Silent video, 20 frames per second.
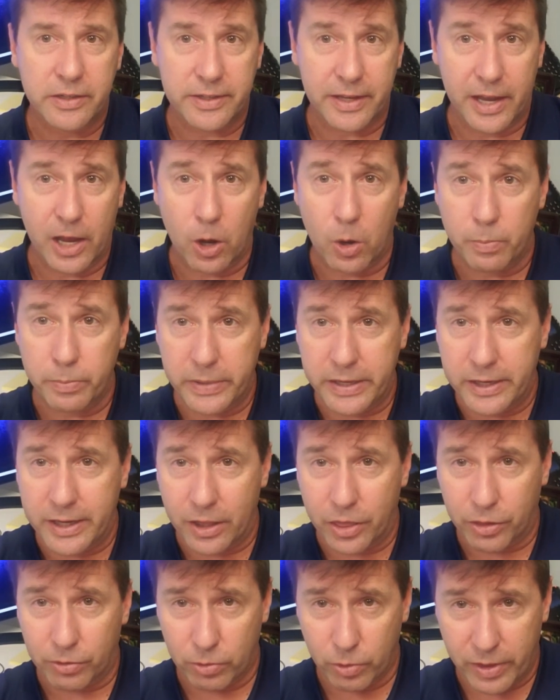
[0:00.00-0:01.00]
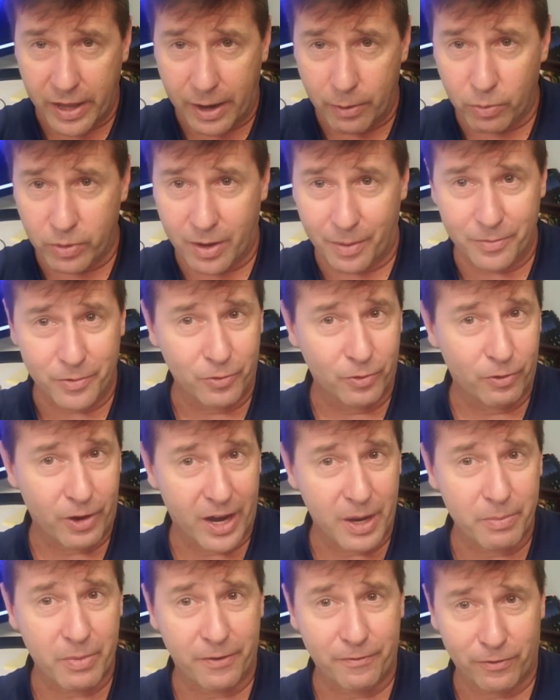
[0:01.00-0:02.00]
help me get through that when I'm
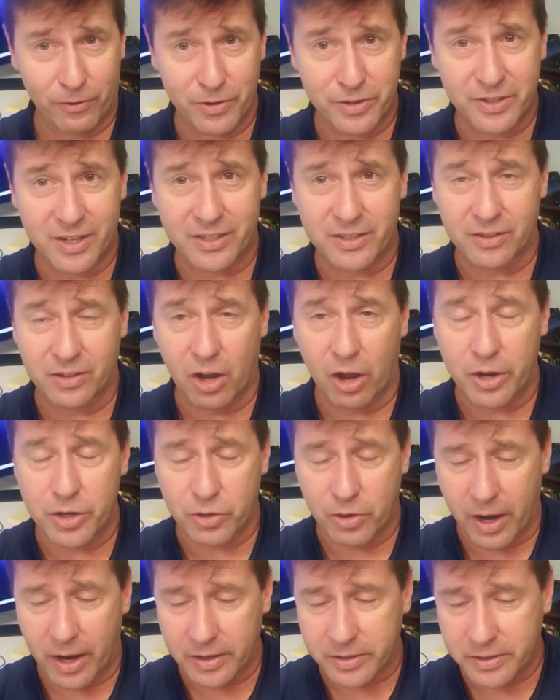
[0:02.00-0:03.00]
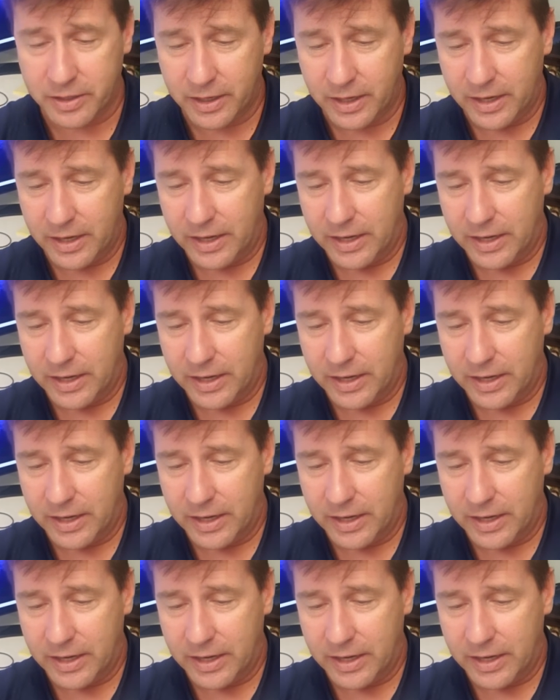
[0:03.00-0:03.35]
writing my first sets of contracts.